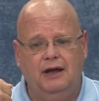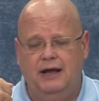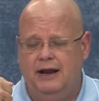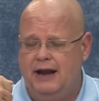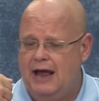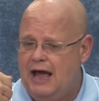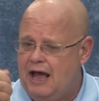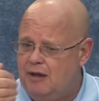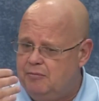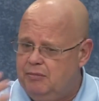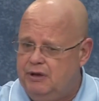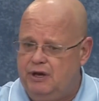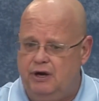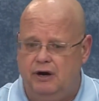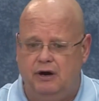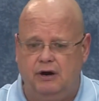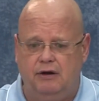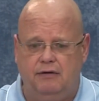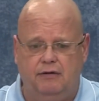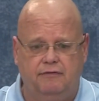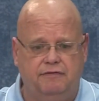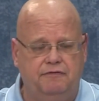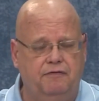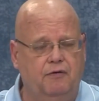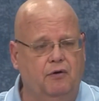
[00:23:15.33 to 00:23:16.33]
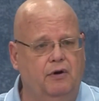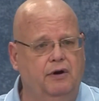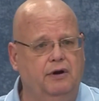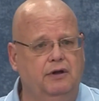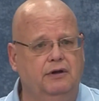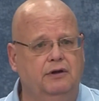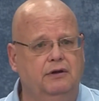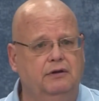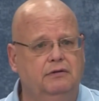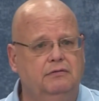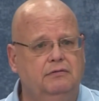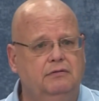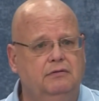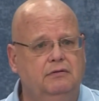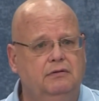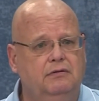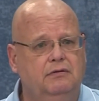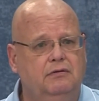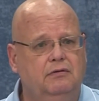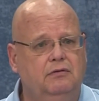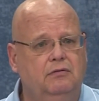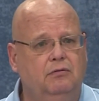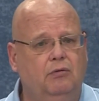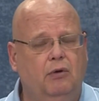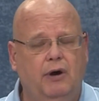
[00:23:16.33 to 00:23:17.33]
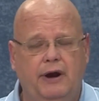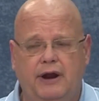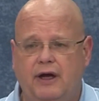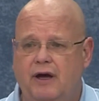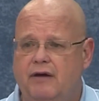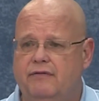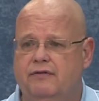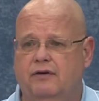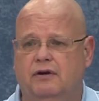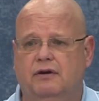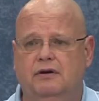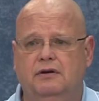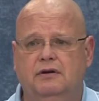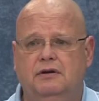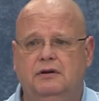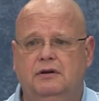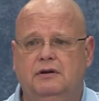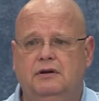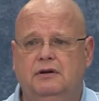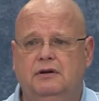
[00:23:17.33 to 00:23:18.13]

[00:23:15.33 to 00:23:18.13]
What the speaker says: And I'm here for you, whatever.